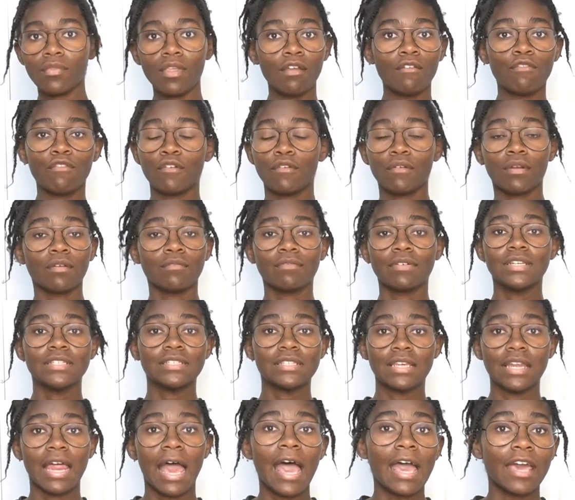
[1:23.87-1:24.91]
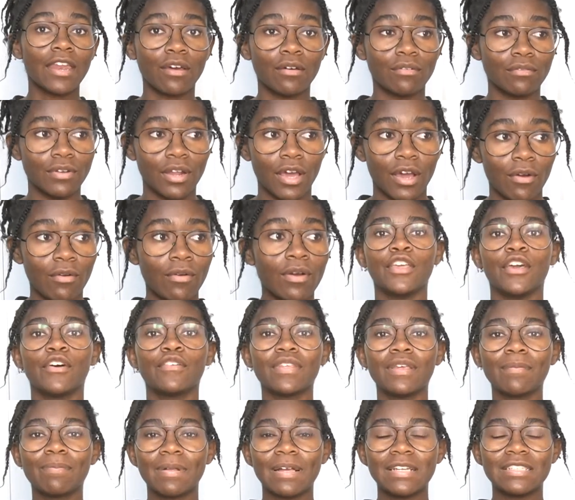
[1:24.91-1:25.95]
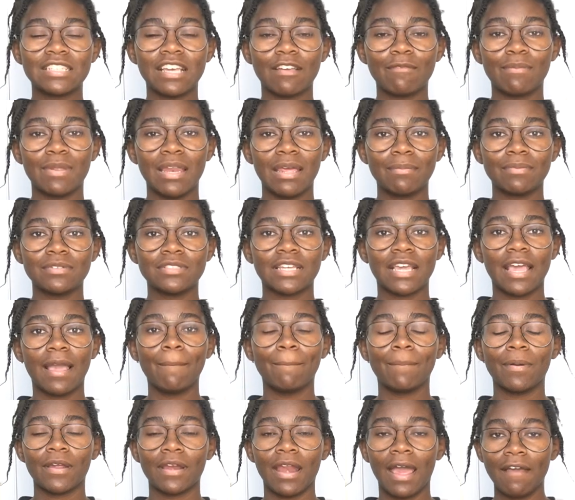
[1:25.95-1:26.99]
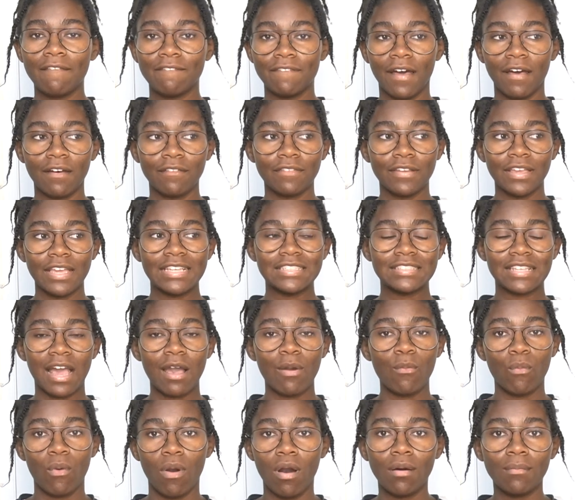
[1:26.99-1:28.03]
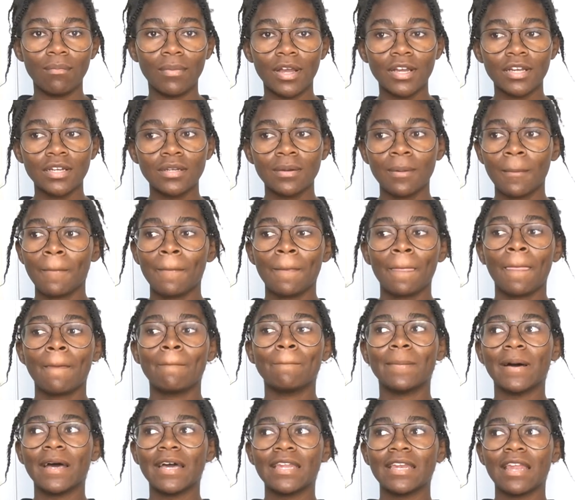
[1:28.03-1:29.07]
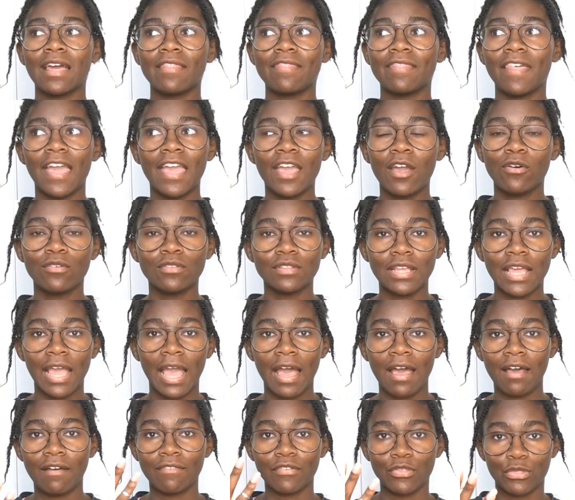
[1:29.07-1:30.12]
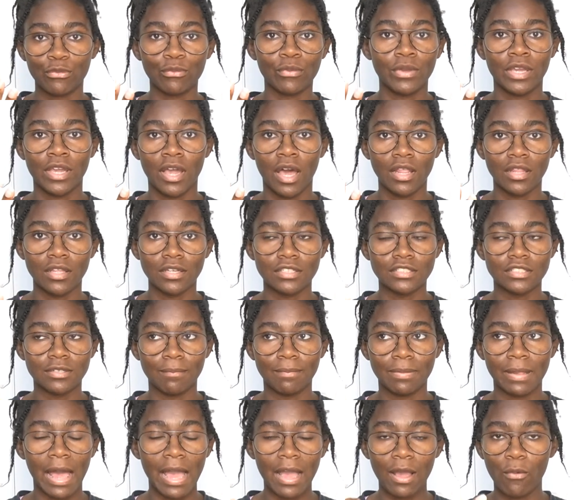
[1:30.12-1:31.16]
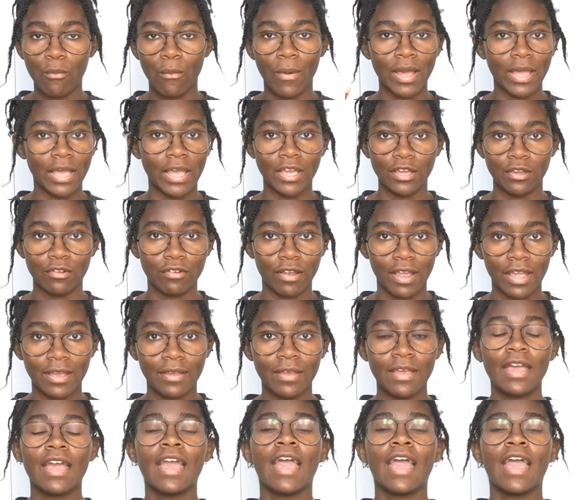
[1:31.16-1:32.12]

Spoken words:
For a reason I don't know. The only place I've been able to get burlap velvet is at Walmart, but they only have 3 colors, black, white, and gray.